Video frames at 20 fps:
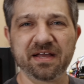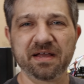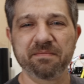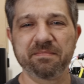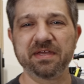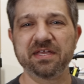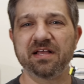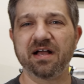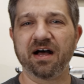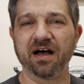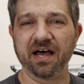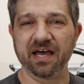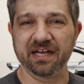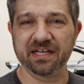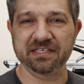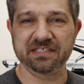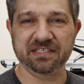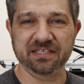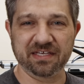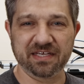I mean,
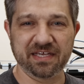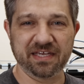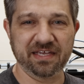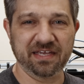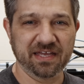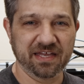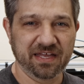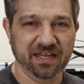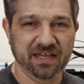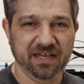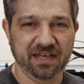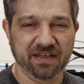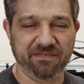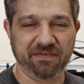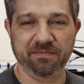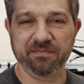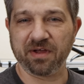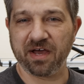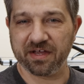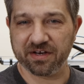honestly, if
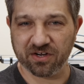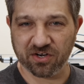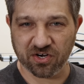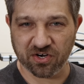I'm not in a